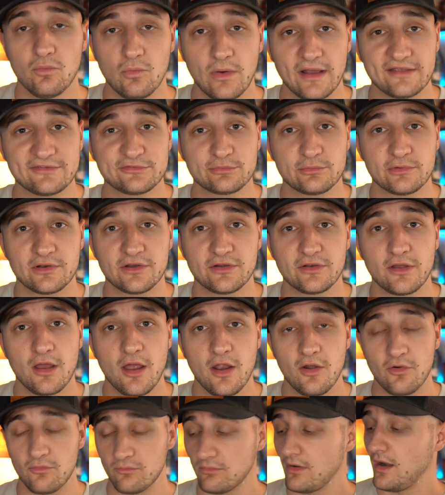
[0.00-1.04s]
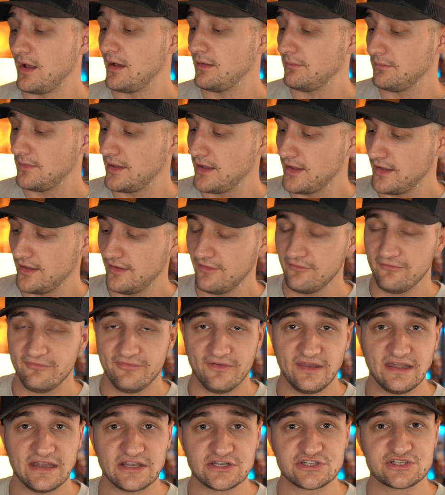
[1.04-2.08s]
Westward Rum
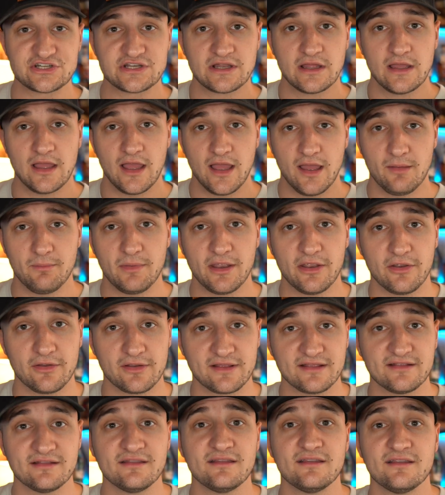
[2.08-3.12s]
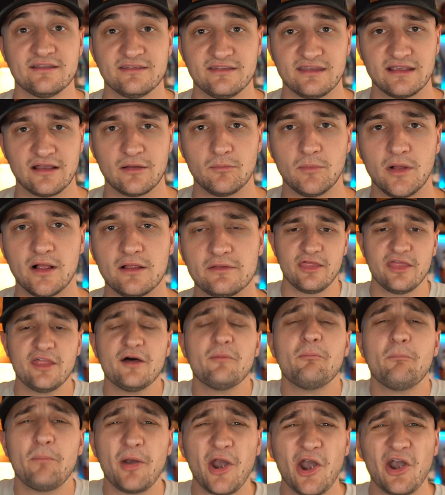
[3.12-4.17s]
Finished American single malt. The
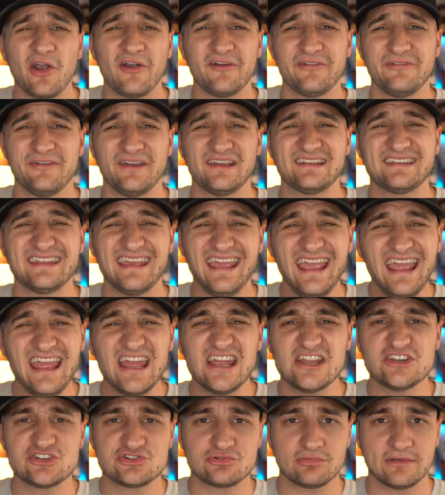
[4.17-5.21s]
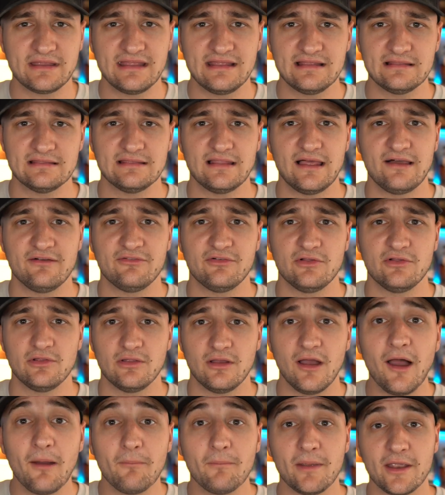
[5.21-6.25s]
perfect entry level
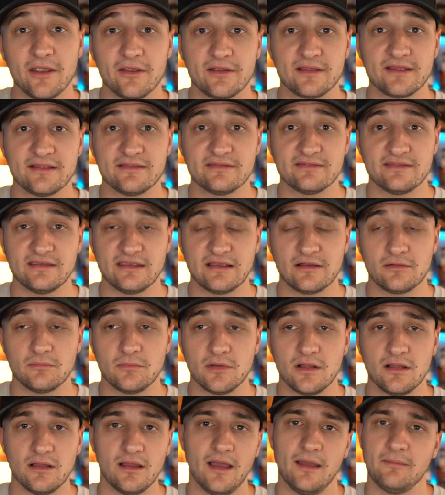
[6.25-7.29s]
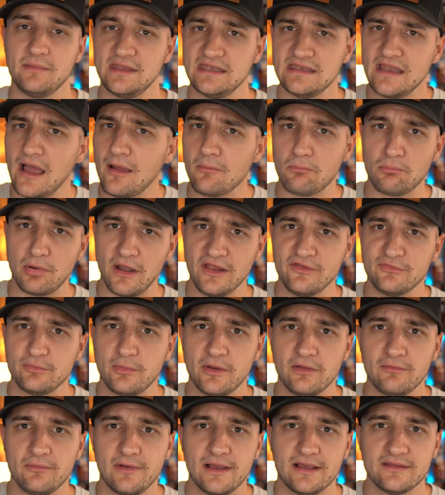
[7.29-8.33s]
American single malt. I mean, not price
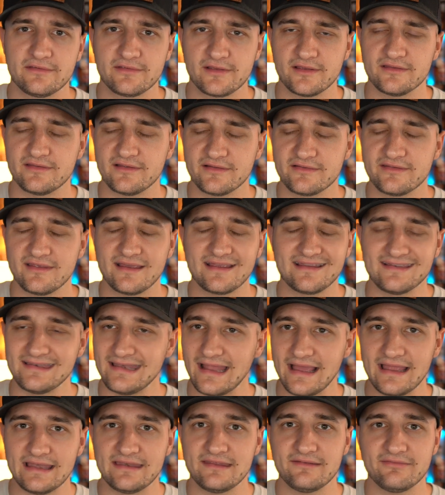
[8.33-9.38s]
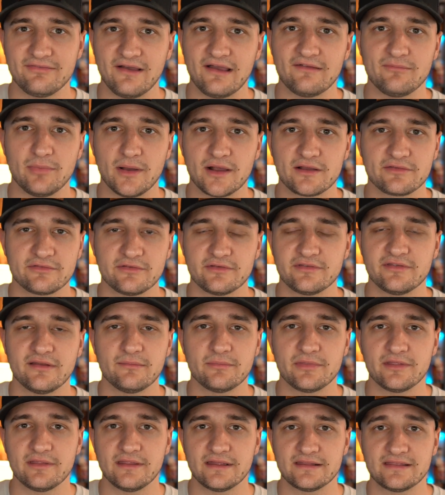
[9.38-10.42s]
point wise, because it's like 95 bucks or
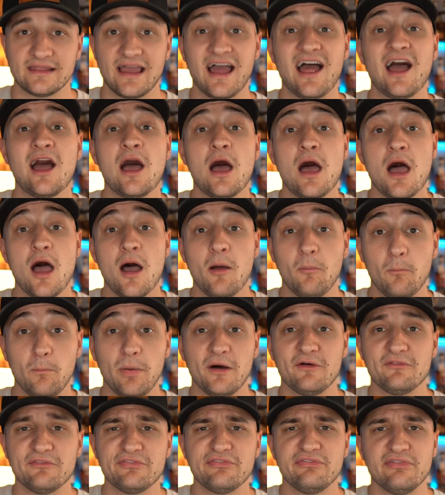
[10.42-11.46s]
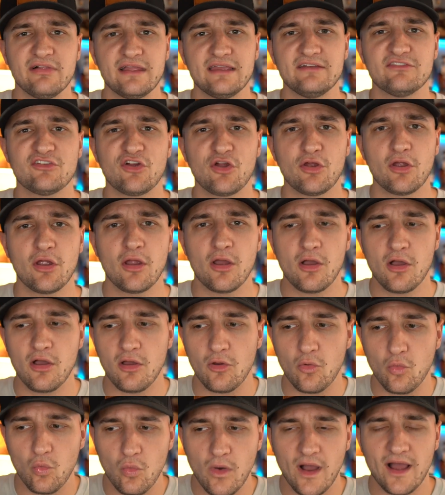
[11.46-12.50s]
something like that, but flavor
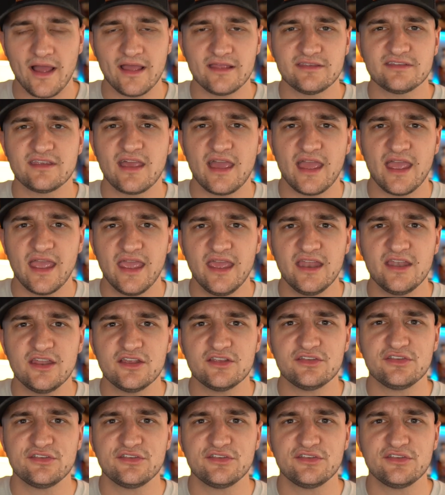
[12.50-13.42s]
wise, it is